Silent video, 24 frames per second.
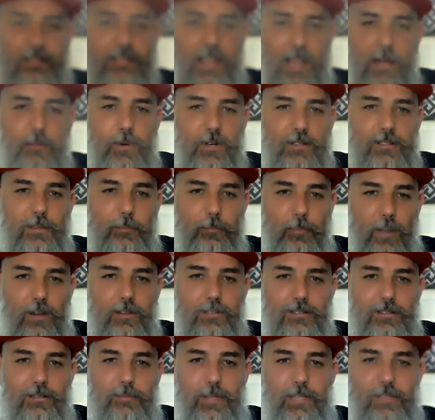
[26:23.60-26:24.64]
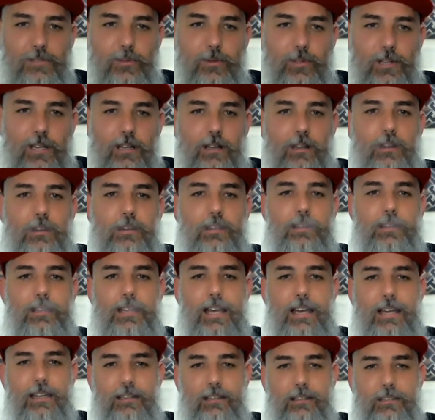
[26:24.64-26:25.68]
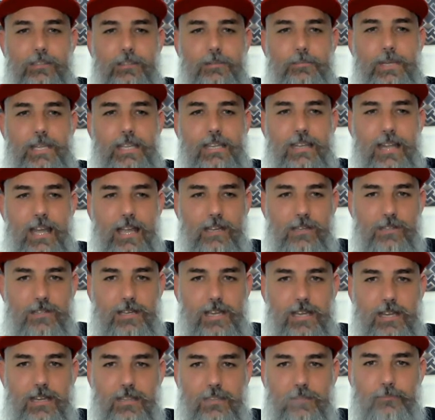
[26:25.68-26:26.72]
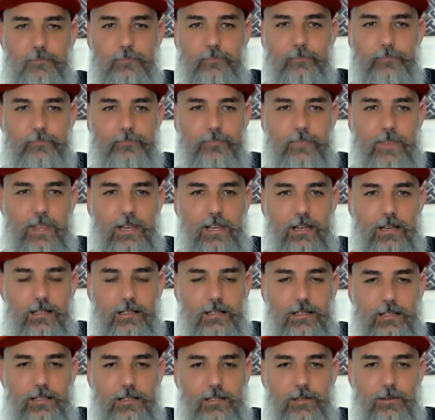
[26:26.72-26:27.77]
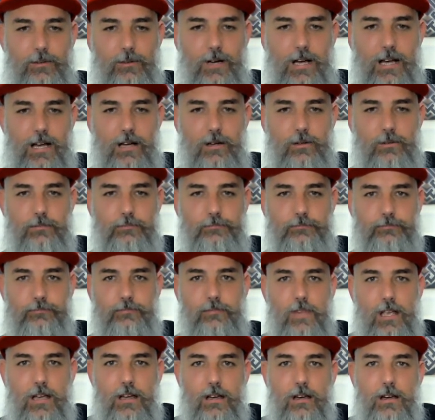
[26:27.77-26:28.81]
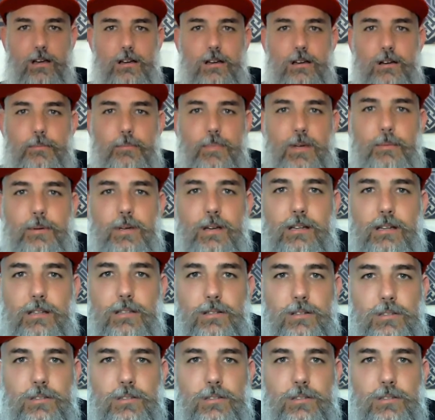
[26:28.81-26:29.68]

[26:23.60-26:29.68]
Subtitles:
camera is supposed to be sorted. Oh, look at that. Look at me in HD. Wow. Oh, maybe I can